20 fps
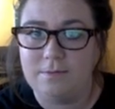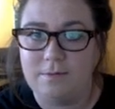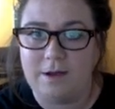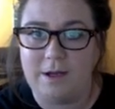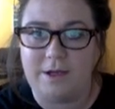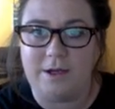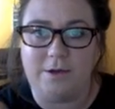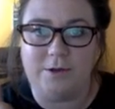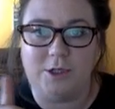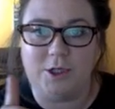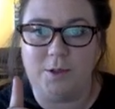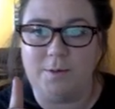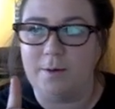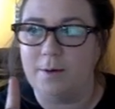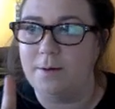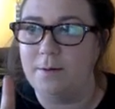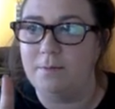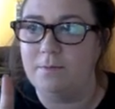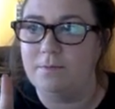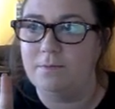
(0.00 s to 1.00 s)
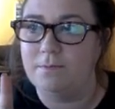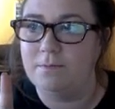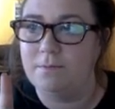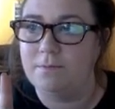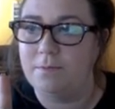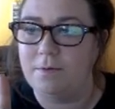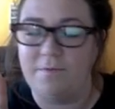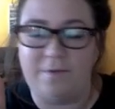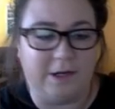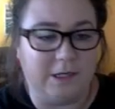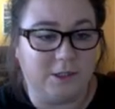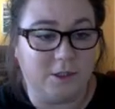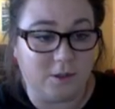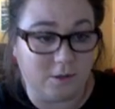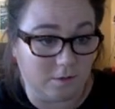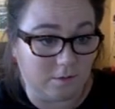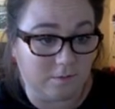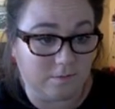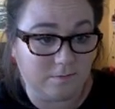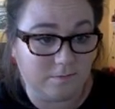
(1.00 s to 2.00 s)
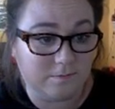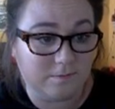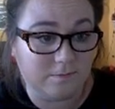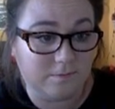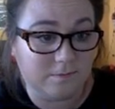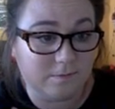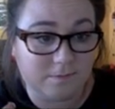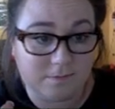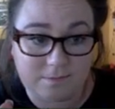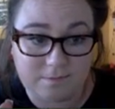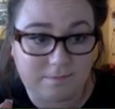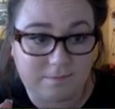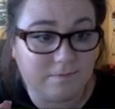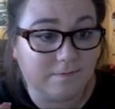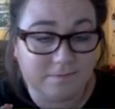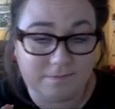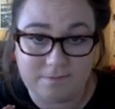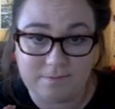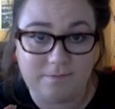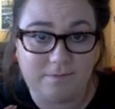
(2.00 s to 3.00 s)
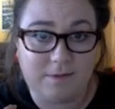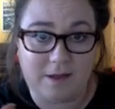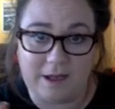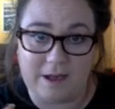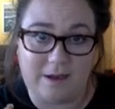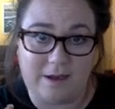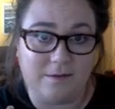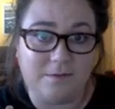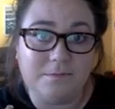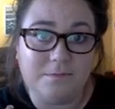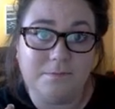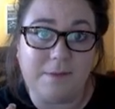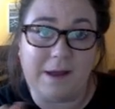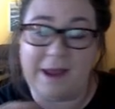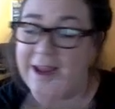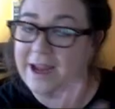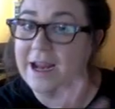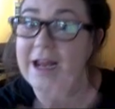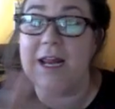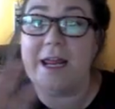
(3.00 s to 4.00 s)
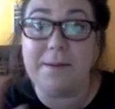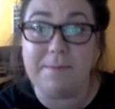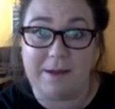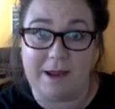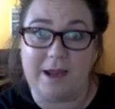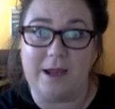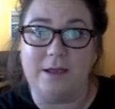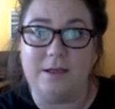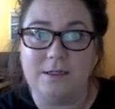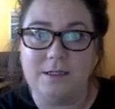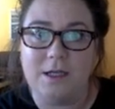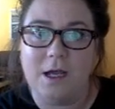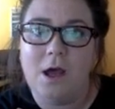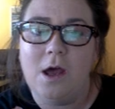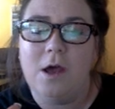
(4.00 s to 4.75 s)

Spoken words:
a YouTuber professional thing by any means.